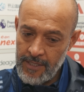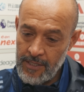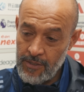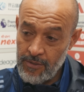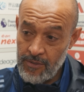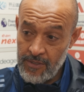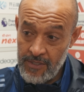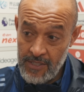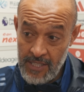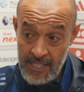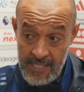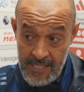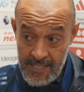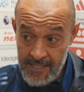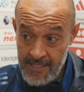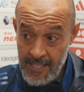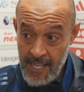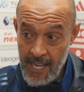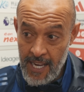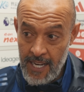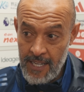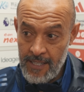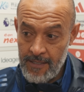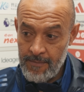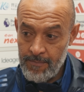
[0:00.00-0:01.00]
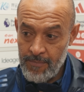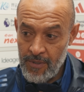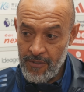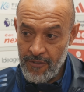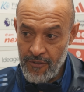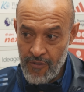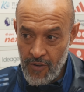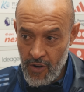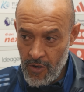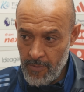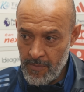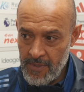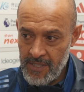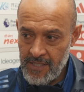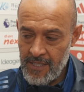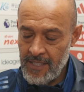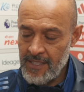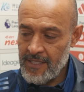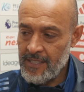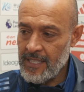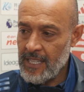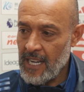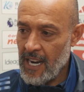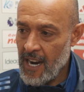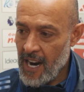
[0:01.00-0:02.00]
to sustain performance
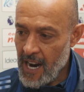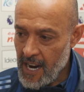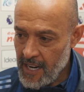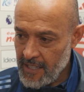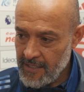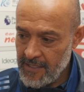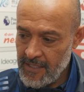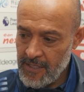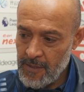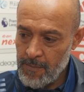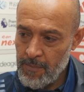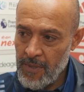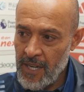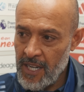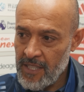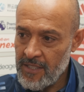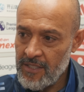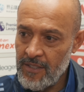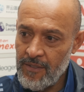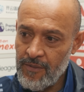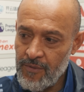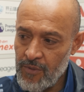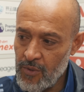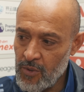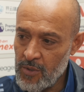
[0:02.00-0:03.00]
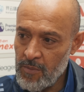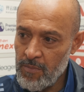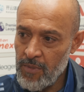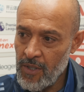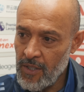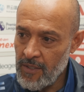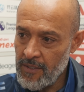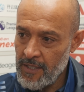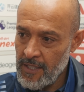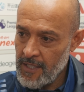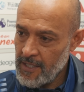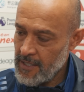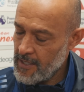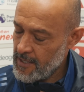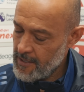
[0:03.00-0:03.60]
is the hardest part in football.